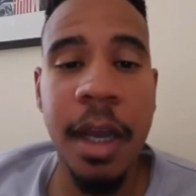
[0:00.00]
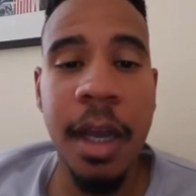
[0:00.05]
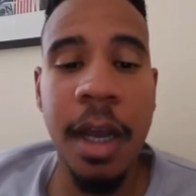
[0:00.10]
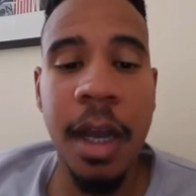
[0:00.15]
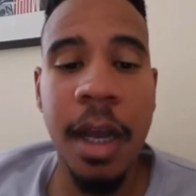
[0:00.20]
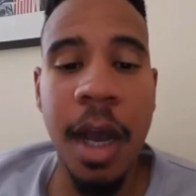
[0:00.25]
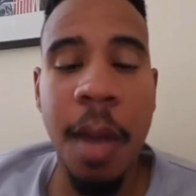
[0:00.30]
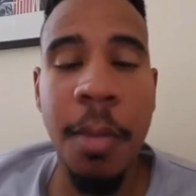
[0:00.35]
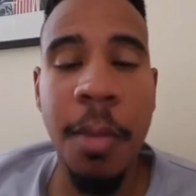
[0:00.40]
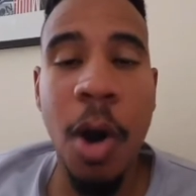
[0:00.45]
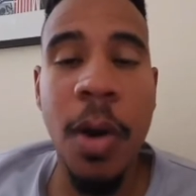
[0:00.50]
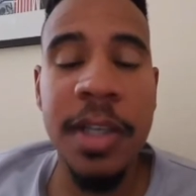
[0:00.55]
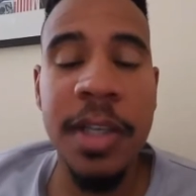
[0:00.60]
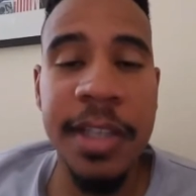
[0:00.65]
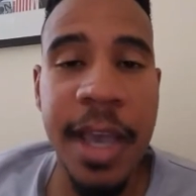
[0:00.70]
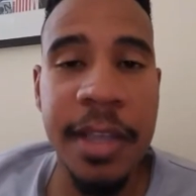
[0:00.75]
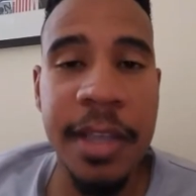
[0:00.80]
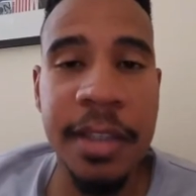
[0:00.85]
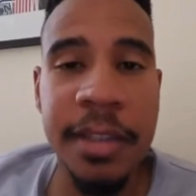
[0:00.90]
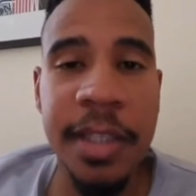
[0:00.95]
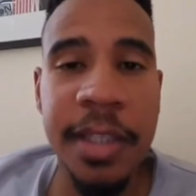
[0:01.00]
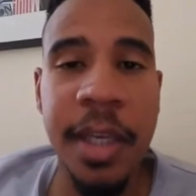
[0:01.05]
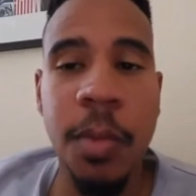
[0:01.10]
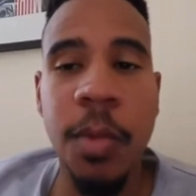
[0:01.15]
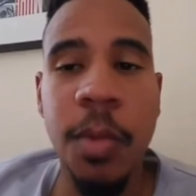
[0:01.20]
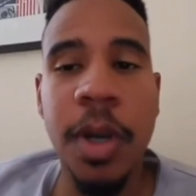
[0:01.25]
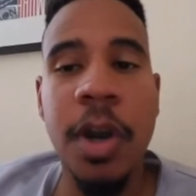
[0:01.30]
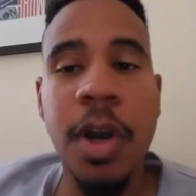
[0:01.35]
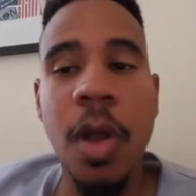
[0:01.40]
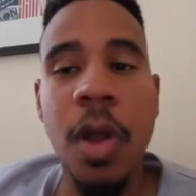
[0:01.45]
I'm always hesitant when
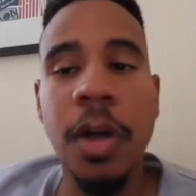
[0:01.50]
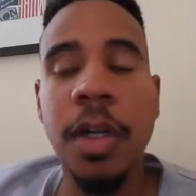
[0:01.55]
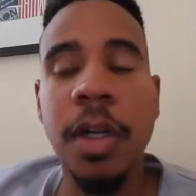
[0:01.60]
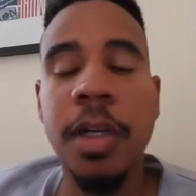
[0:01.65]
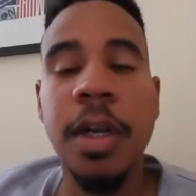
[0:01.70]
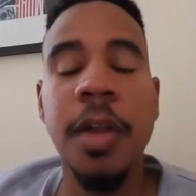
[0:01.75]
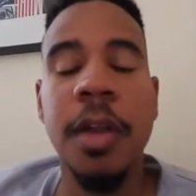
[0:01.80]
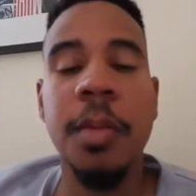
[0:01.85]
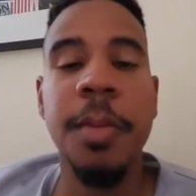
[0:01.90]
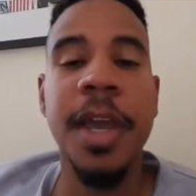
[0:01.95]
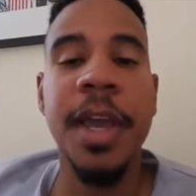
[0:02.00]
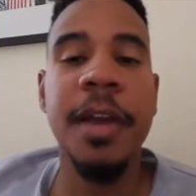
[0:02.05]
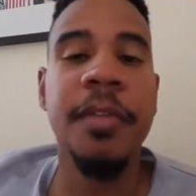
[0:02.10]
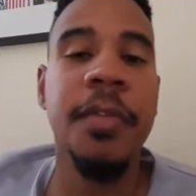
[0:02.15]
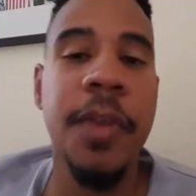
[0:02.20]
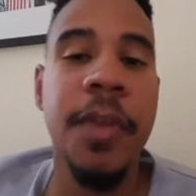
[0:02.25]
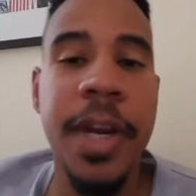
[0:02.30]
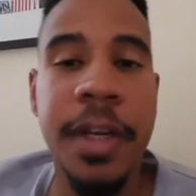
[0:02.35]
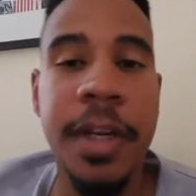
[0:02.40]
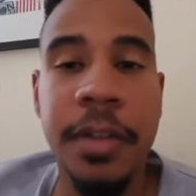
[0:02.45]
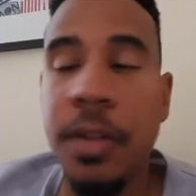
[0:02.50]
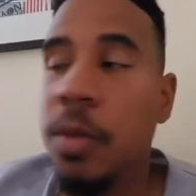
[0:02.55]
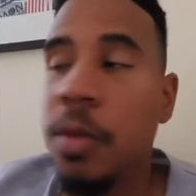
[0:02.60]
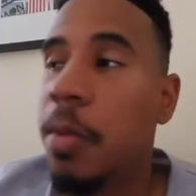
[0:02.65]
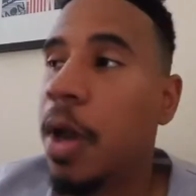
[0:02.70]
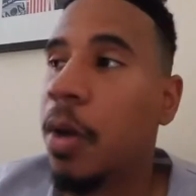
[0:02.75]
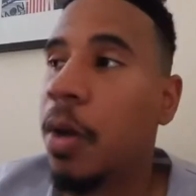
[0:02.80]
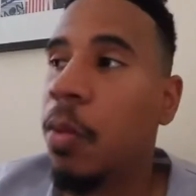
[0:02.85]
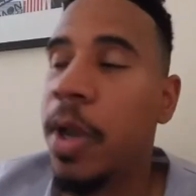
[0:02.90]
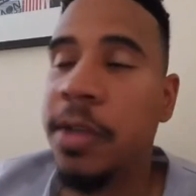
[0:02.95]
calling another man a freak, too, by the
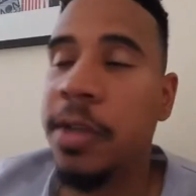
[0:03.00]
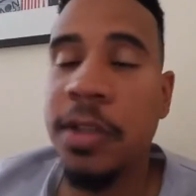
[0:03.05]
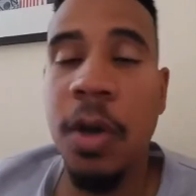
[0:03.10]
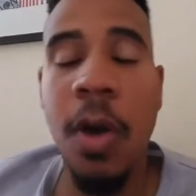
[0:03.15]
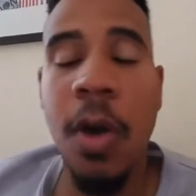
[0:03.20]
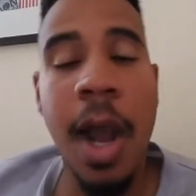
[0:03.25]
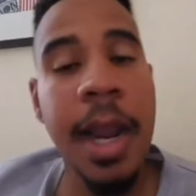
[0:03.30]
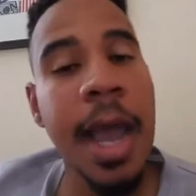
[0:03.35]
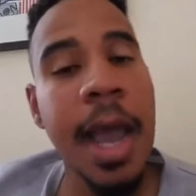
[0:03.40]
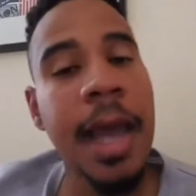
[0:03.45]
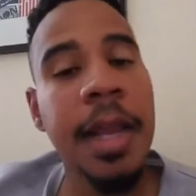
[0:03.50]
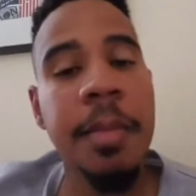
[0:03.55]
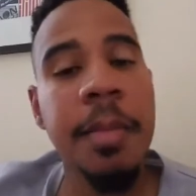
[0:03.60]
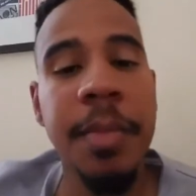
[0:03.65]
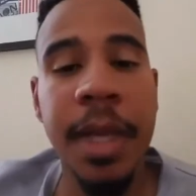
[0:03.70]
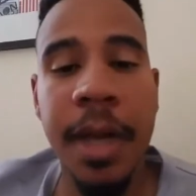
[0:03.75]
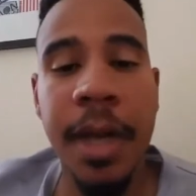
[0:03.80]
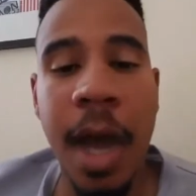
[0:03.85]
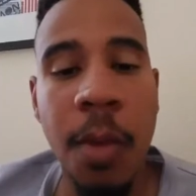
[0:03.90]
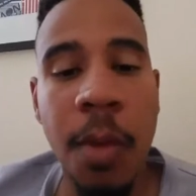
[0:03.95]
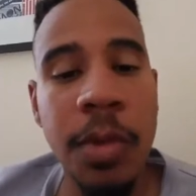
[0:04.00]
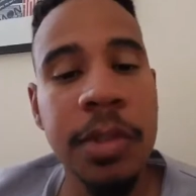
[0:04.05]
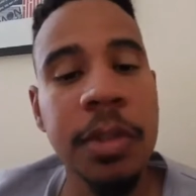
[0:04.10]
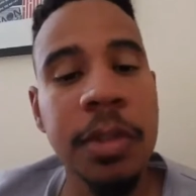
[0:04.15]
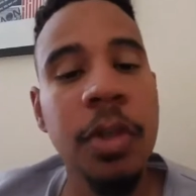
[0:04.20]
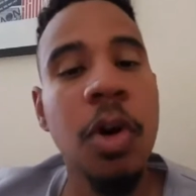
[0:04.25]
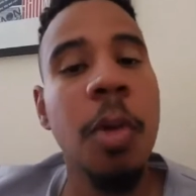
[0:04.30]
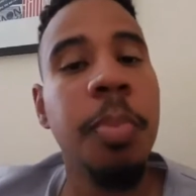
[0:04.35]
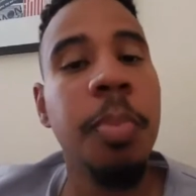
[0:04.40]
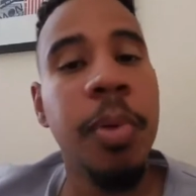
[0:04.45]
way. So I got to admit, I was a
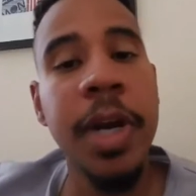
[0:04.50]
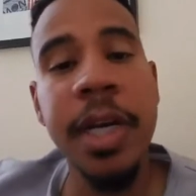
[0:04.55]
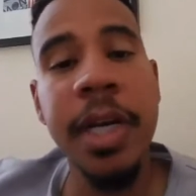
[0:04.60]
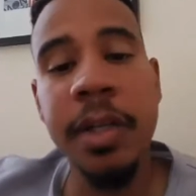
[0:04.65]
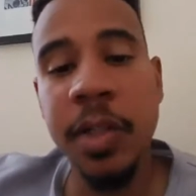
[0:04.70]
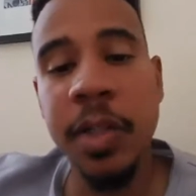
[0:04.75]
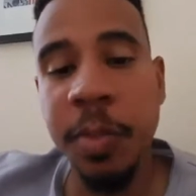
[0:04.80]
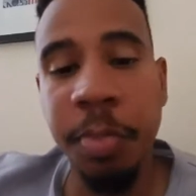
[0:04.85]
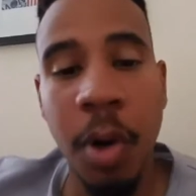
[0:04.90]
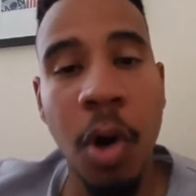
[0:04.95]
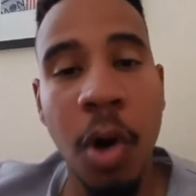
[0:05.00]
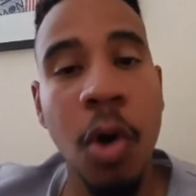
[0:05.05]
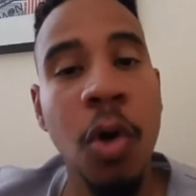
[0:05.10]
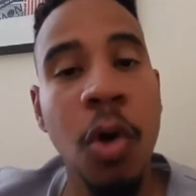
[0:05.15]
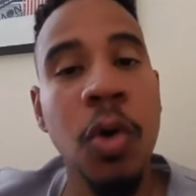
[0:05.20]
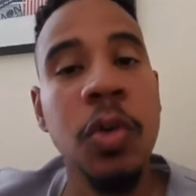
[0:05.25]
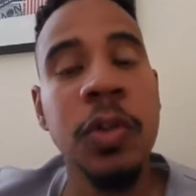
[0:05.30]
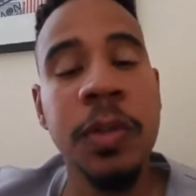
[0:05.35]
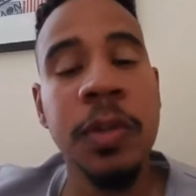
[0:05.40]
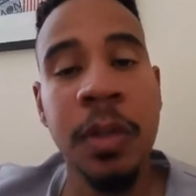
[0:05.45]
little predisposed